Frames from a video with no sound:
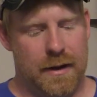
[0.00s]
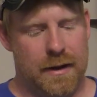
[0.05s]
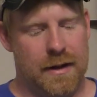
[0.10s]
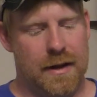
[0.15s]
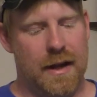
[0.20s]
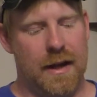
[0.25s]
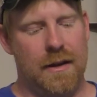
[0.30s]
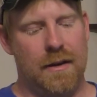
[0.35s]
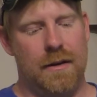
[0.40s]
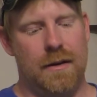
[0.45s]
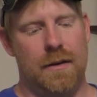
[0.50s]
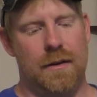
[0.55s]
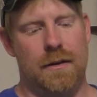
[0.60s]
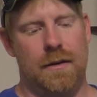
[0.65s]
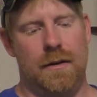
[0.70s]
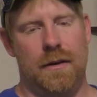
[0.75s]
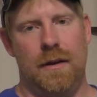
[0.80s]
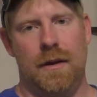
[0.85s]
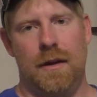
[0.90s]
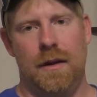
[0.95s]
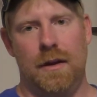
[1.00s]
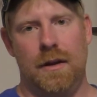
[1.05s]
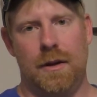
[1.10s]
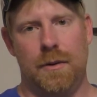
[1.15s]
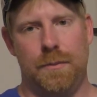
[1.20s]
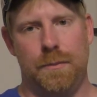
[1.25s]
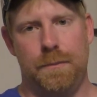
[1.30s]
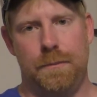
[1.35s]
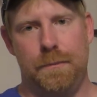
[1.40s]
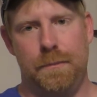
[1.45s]
getting
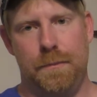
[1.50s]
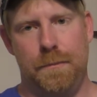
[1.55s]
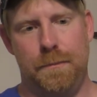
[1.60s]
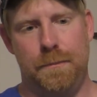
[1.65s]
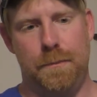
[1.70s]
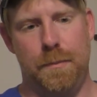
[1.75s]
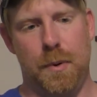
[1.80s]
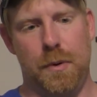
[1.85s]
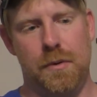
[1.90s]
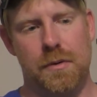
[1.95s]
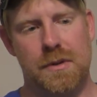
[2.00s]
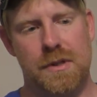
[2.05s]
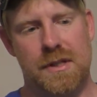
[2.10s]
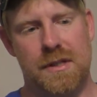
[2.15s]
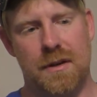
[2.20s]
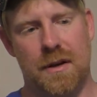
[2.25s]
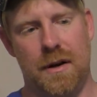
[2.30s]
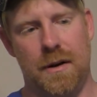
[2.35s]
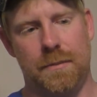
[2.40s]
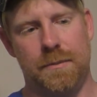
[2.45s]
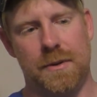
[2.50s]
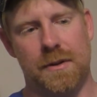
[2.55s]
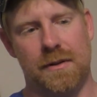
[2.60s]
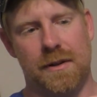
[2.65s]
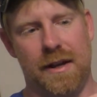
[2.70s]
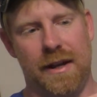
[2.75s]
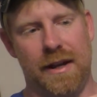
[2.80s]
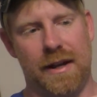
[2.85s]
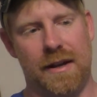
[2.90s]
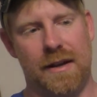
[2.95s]
your boots up to,
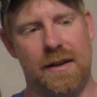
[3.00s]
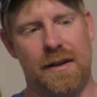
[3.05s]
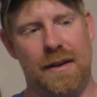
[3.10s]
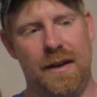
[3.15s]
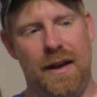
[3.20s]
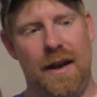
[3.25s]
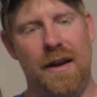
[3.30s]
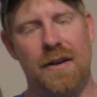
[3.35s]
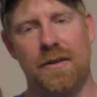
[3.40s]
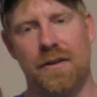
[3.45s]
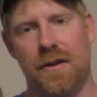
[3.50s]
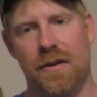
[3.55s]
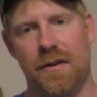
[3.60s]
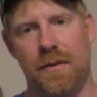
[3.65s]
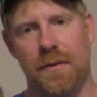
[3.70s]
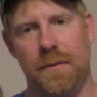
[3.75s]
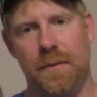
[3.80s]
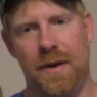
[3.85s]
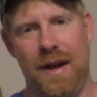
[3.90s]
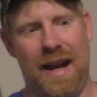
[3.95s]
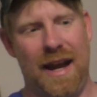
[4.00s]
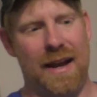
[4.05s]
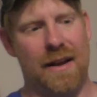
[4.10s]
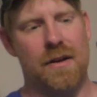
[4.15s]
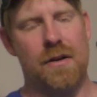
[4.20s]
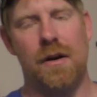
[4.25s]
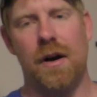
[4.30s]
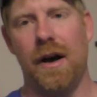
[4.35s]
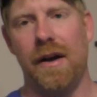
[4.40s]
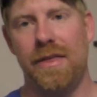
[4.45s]
like, I don't know,
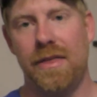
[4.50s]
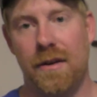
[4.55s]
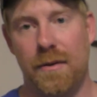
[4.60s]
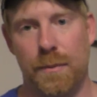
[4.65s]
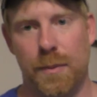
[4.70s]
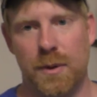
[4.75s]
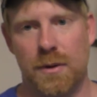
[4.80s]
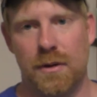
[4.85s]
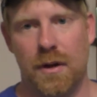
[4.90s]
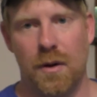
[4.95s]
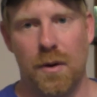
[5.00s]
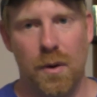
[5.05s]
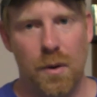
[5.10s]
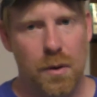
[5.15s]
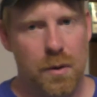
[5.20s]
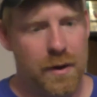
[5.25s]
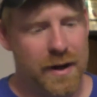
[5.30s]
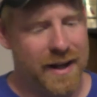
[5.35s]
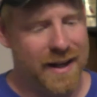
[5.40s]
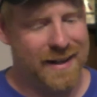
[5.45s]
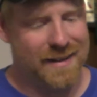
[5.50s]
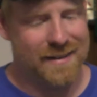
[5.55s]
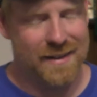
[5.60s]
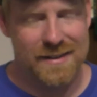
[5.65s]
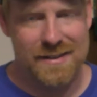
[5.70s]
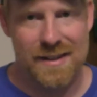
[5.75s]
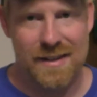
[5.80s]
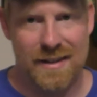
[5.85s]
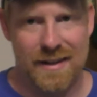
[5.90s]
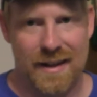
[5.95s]
ankle height or below, it
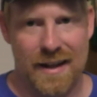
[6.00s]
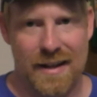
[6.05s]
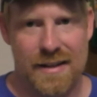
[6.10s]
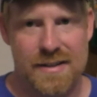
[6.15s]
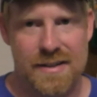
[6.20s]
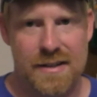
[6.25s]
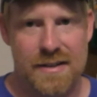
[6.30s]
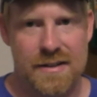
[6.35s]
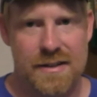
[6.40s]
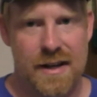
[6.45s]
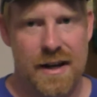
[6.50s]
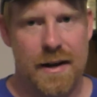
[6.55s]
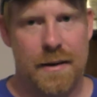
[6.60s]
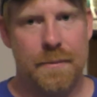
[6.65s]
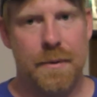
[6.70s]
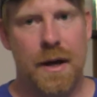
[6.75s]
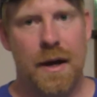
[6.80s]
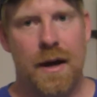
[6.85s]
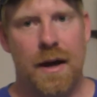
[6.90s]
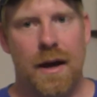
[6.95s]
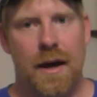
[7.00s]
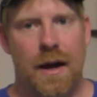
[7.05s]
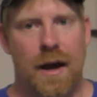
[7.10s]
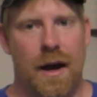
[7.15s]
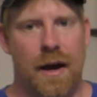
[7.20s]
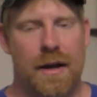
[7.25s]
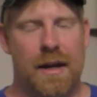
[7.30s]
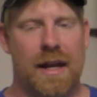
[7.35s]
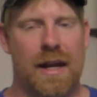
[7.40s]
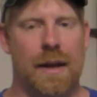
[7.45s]
does a decent job
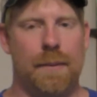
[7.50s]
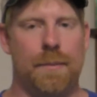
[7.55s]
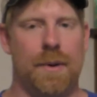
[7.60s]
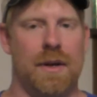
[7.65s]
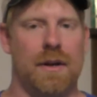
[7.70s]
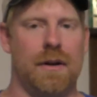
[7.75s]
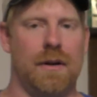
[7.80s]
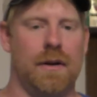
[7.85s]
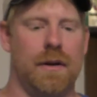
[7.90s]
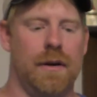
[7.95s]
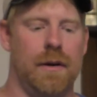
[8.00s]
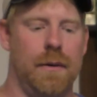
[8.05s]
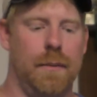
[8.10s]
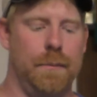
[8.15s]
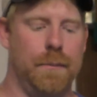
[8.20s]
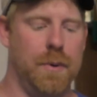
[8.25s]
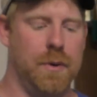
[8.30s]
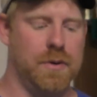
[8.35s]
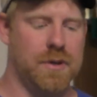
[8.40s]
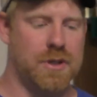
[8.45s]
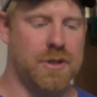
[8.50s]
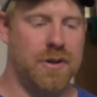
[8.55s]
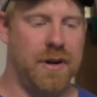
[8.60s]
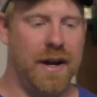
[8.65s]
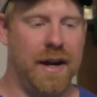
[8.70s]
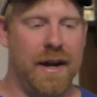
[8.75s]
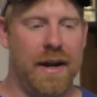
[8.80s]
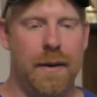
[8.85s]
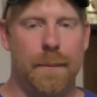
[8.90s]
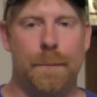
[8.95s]
keeping your boots
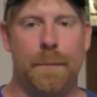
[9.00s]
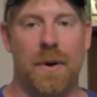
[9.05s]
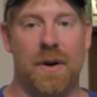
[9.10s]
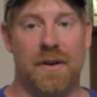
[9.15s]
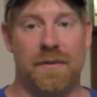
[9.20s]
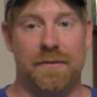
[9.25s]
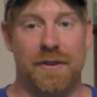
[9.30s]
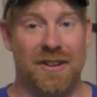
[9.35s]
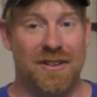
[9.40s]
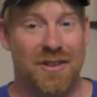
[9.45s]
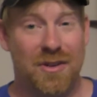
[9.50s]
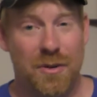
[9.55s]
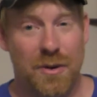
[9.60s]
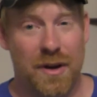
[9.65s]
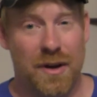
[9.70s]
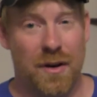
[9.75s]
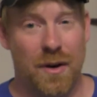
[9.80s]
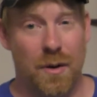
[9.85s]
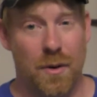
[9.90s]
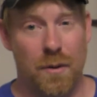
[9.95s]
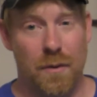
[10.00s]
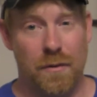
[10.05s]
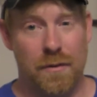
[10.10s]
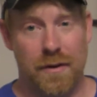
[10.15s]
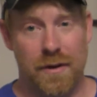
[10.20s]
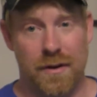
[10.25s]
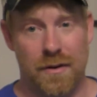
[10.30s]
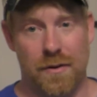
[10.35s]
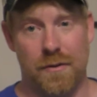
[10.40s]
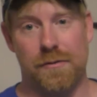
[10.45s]
dry. But if you do it
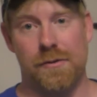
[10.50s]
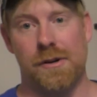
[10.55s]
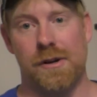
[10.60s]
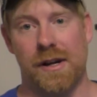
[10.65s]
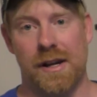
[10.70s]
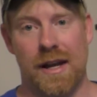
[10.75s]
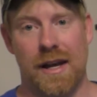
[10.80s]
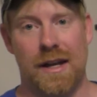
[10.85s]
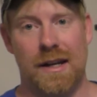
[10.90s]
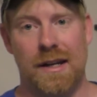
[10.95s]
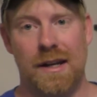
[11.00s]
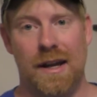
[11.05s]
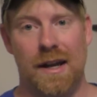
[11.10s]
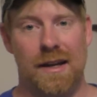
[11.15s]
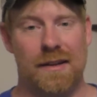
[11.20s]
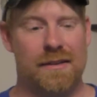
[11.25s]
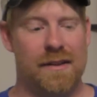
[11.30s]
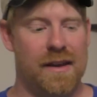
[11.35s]
over and over again at